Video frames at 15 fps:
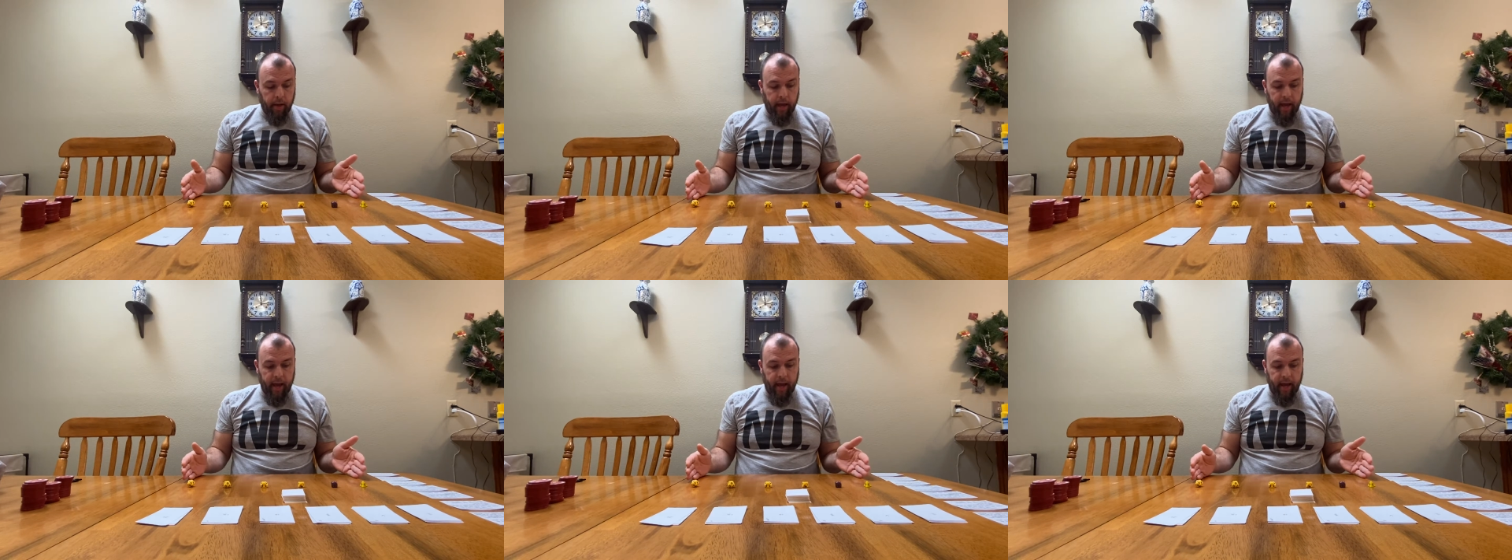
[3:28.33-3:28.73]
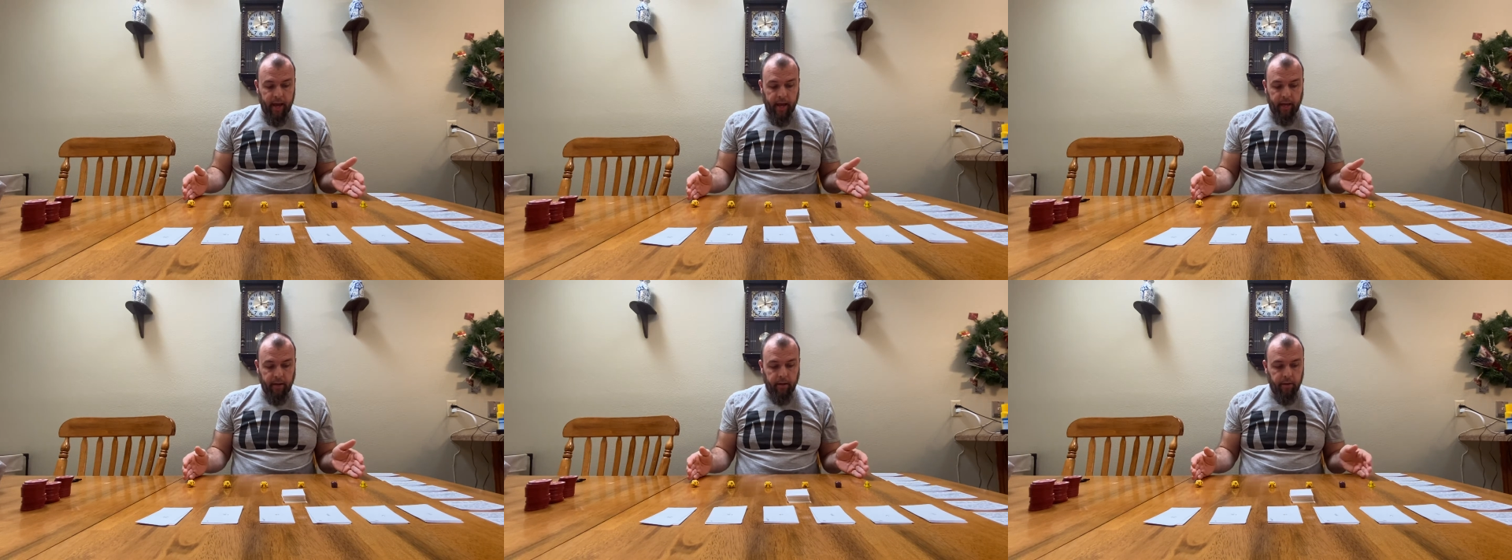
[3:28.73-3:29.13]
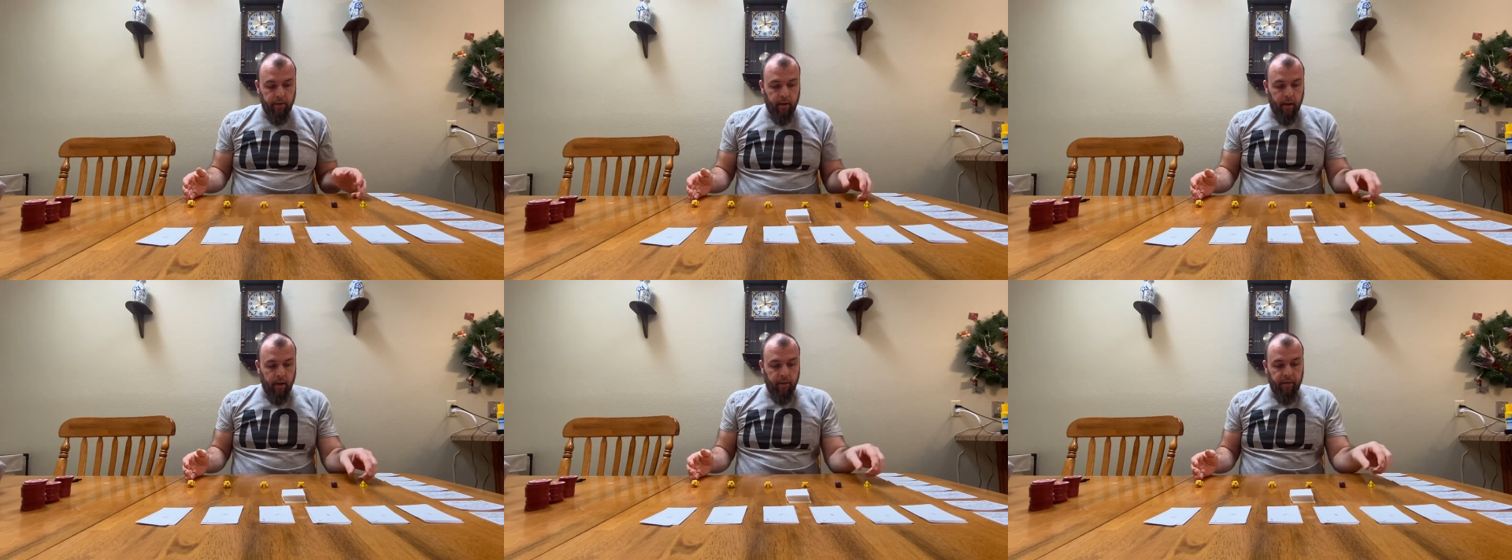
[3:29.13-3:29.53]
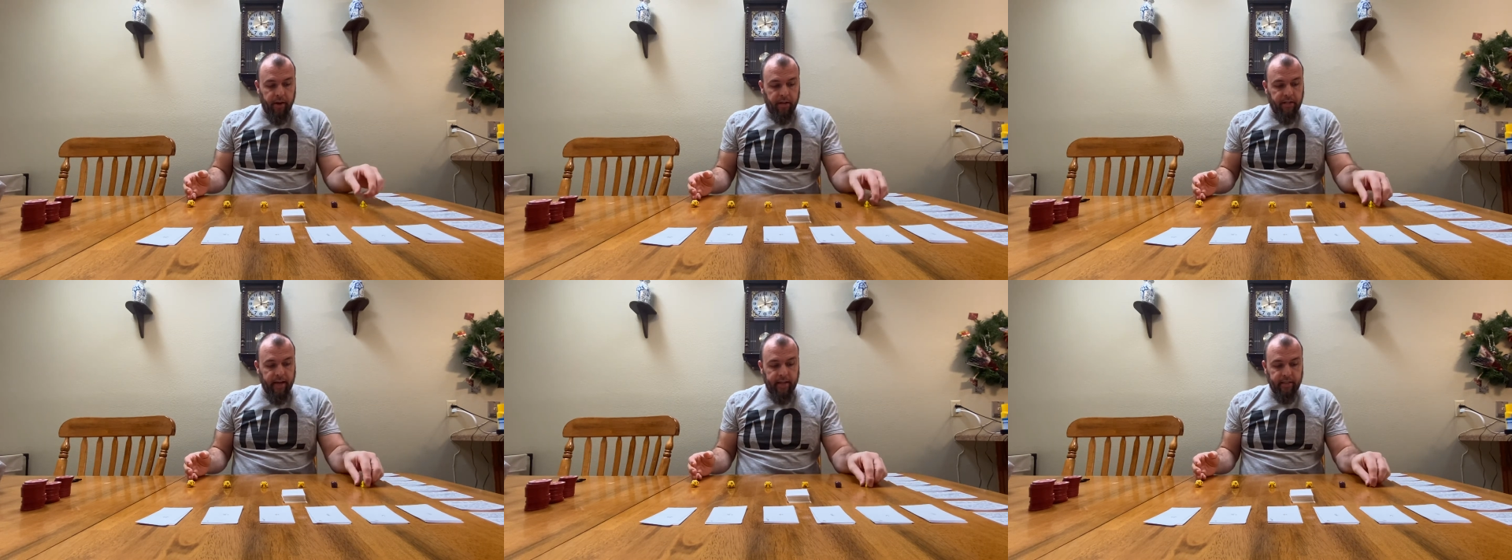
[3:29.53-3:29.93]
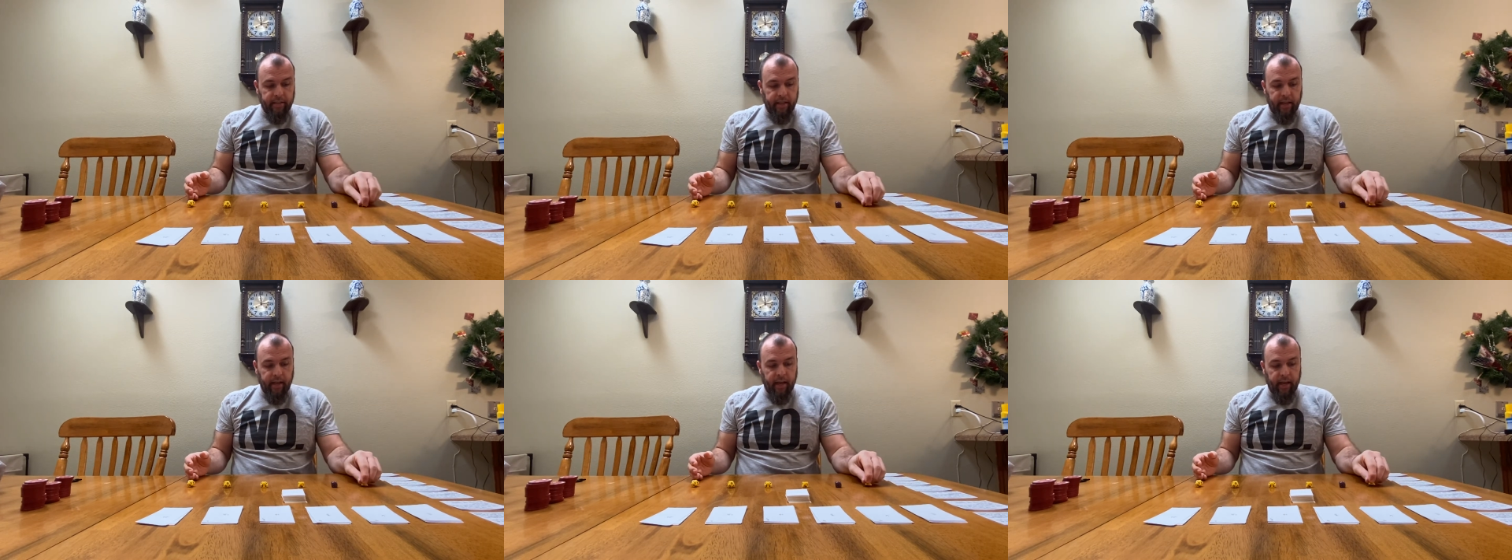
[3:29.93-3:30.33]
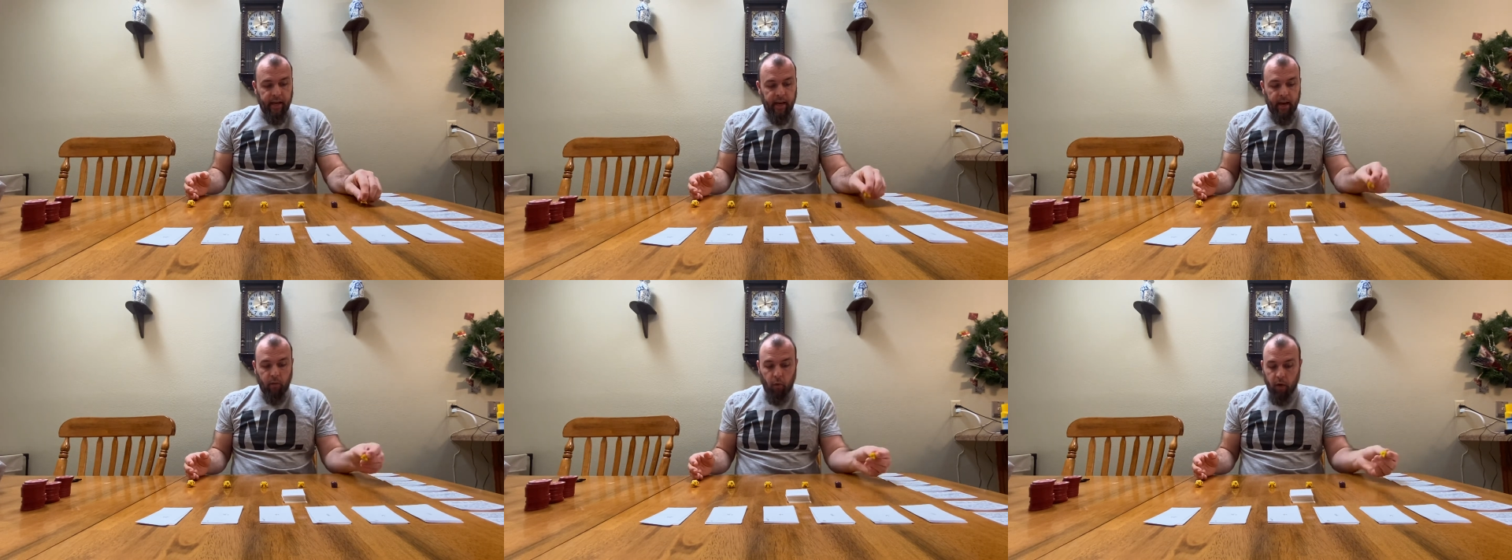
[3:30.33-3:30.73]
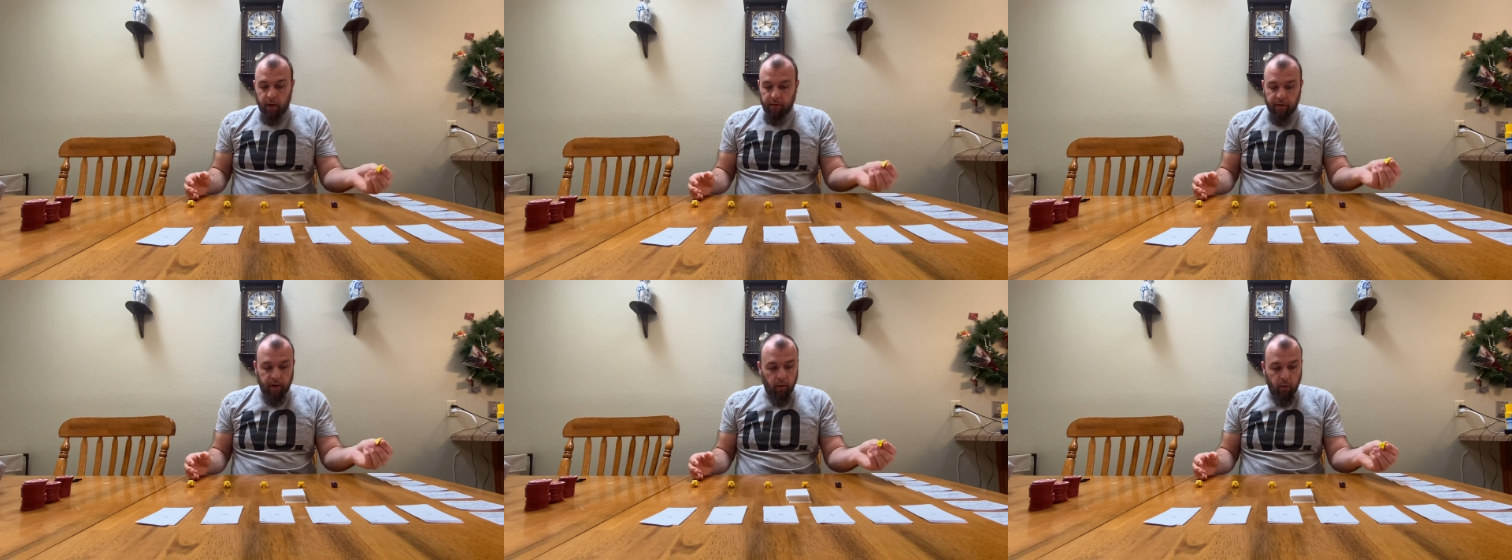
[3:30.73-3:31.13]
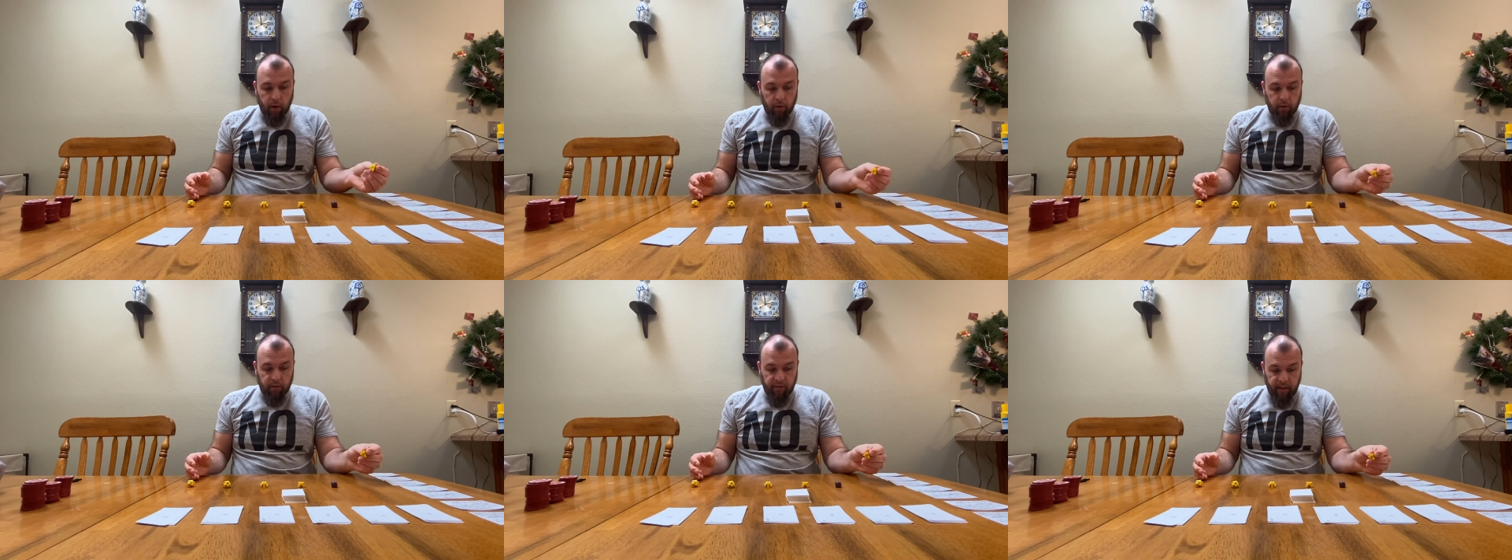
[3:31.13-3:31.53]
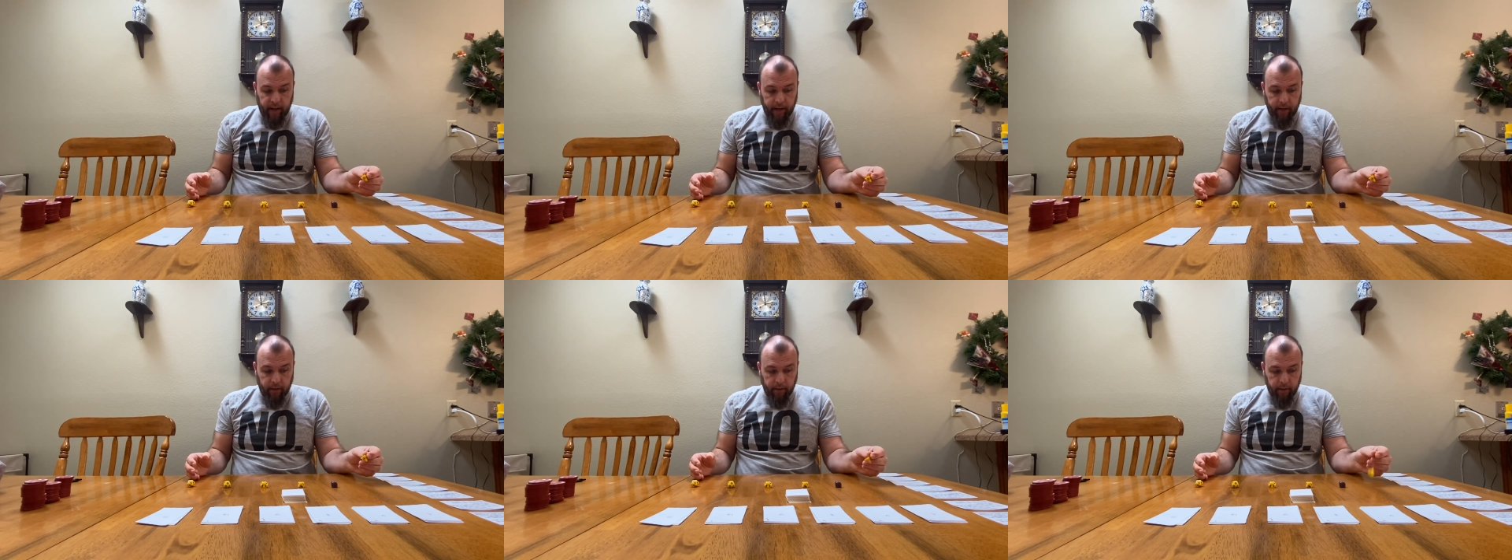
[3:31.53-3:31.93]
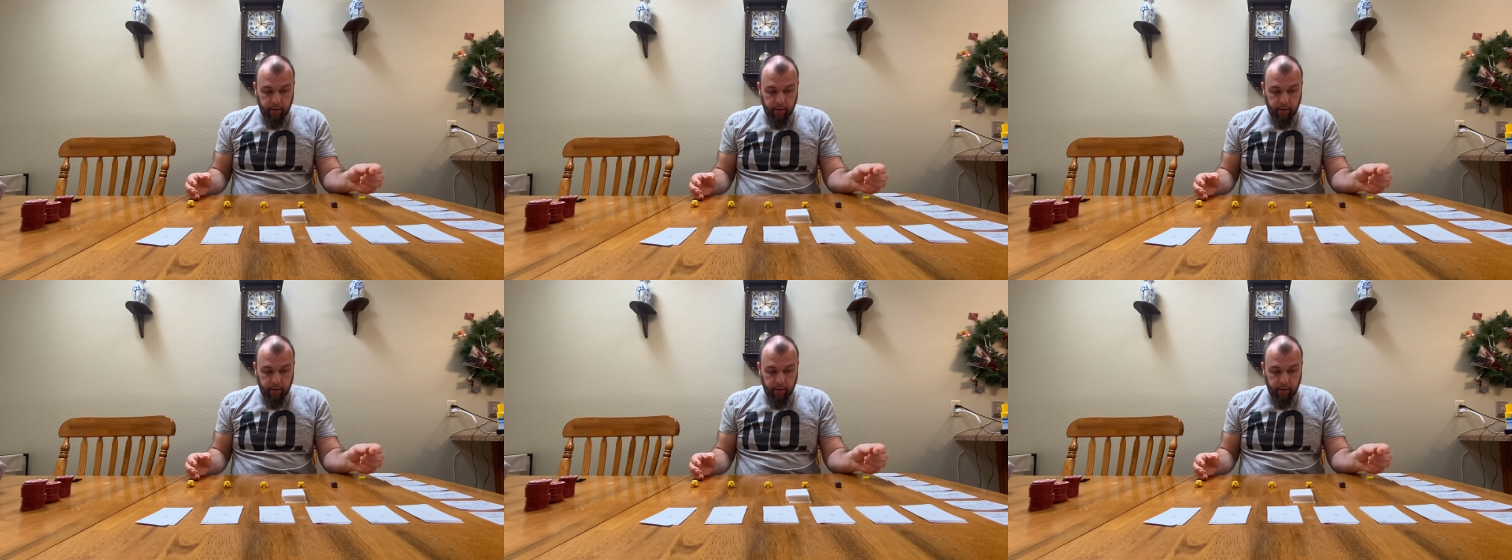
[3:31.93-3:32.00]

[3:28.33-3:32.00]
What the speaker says: and they're testing it and one of their rolls fails,